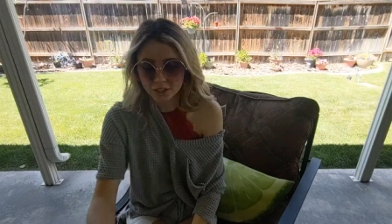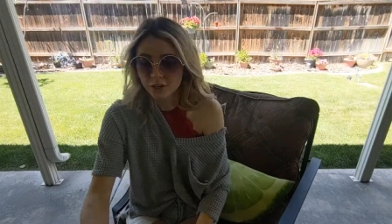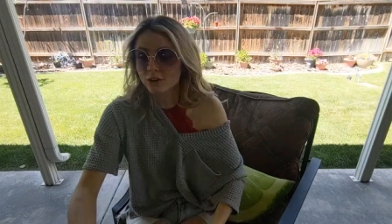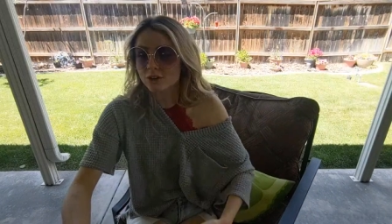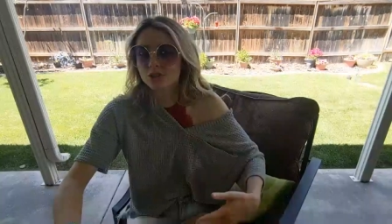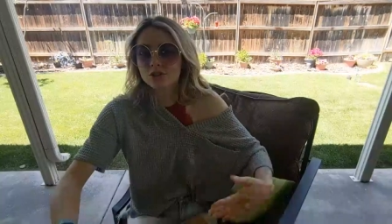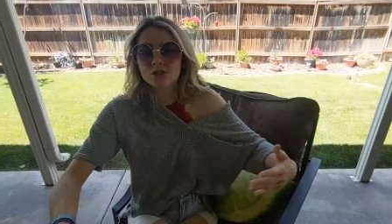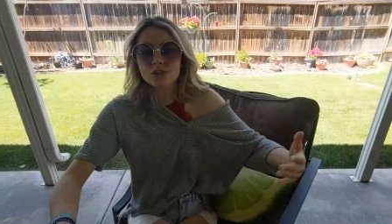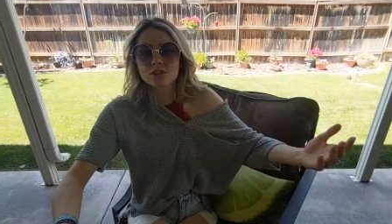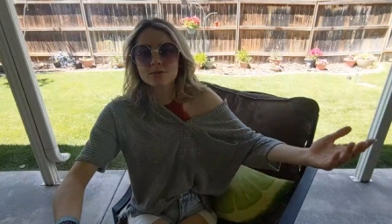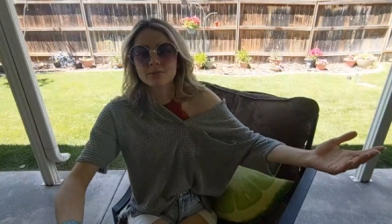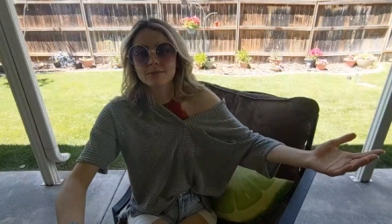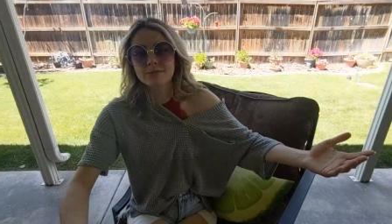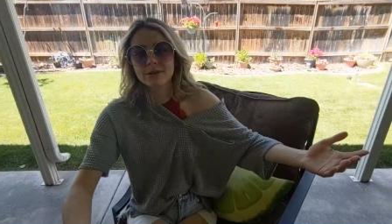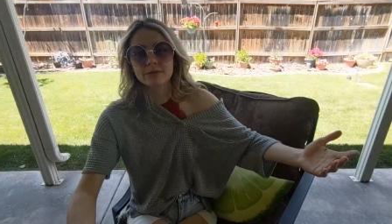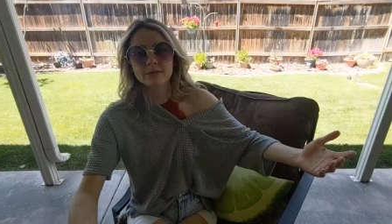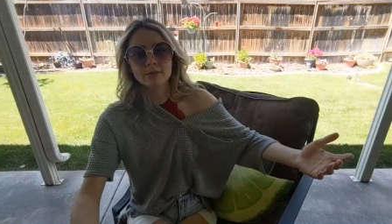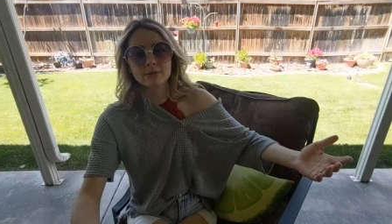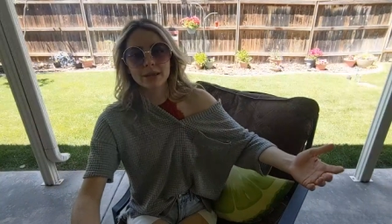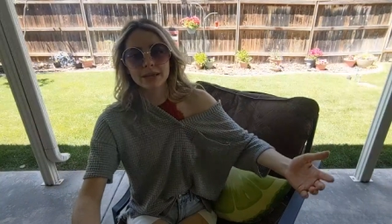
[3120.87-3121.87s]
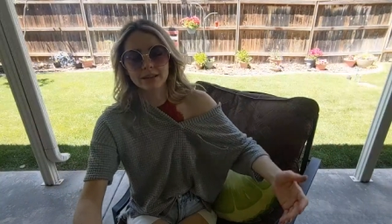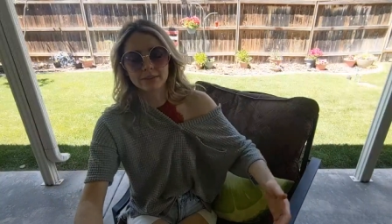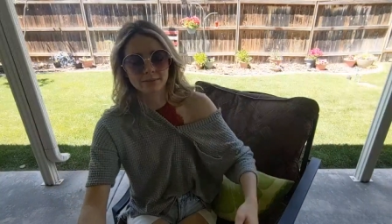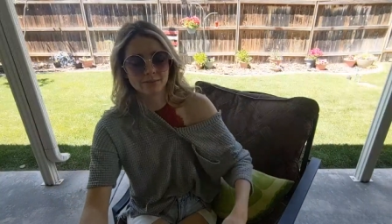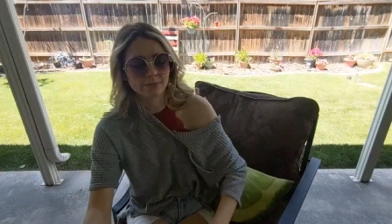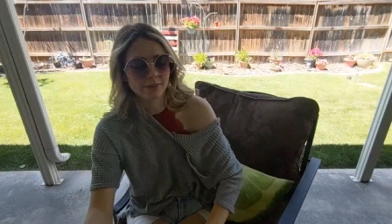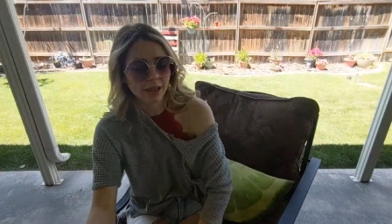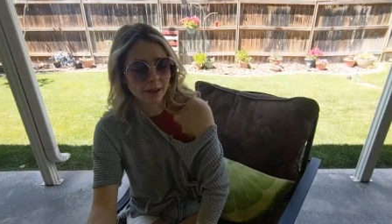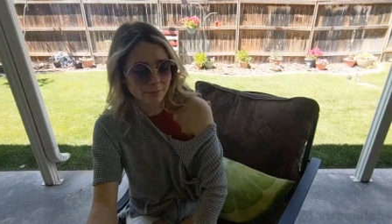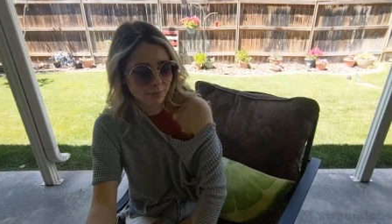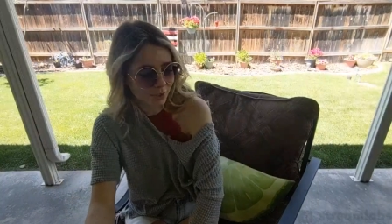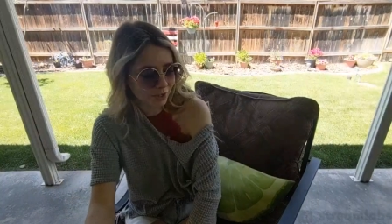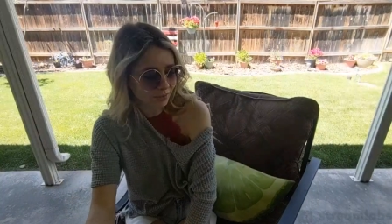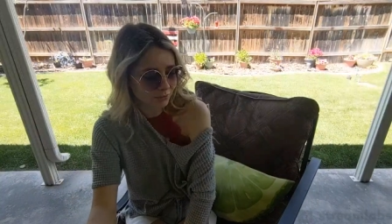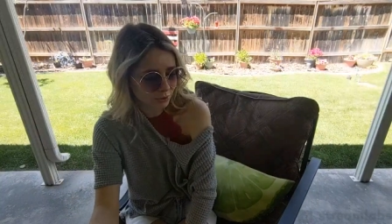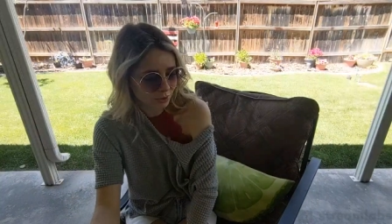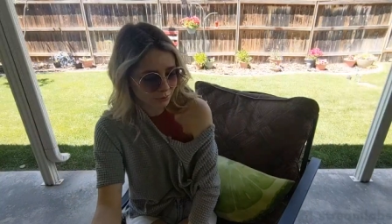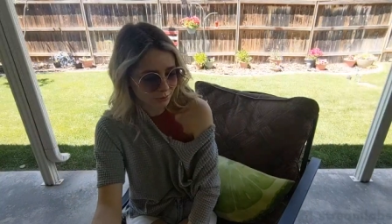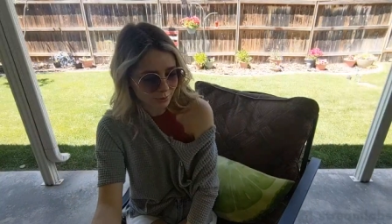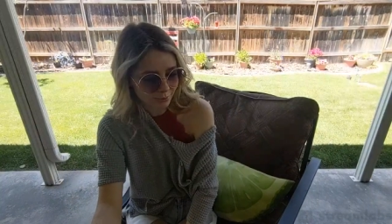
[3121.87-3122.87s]
You know, you should just be my roommate. I'm
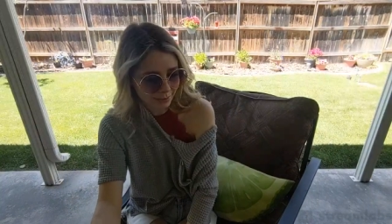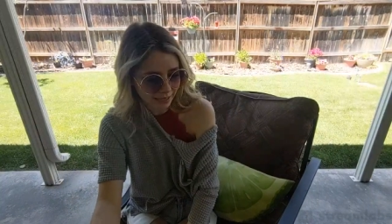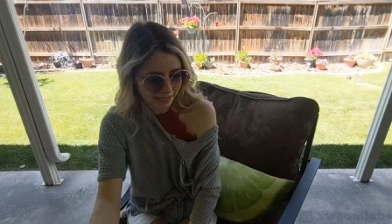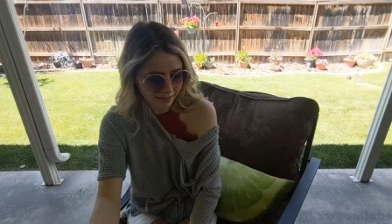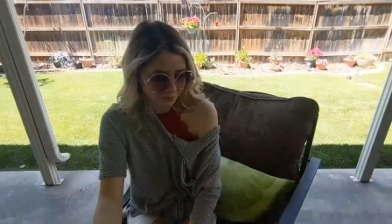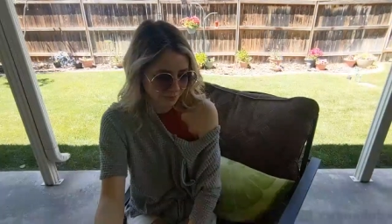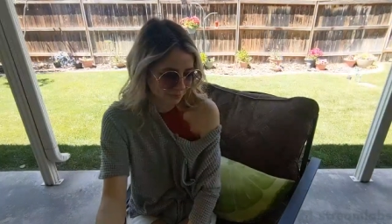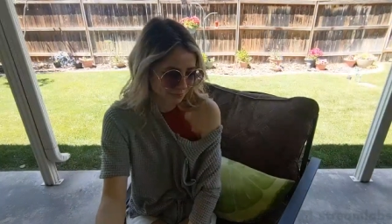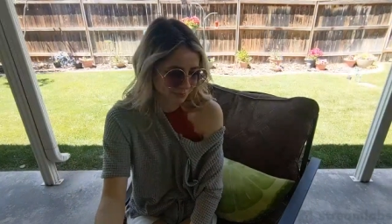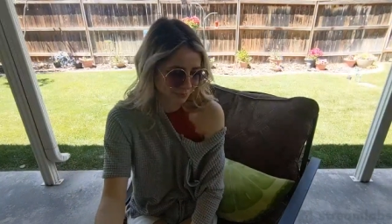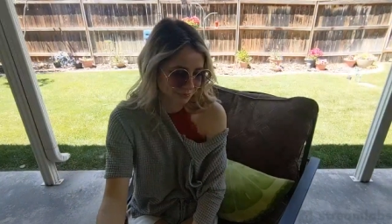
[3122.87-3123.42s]
looking for a roommate.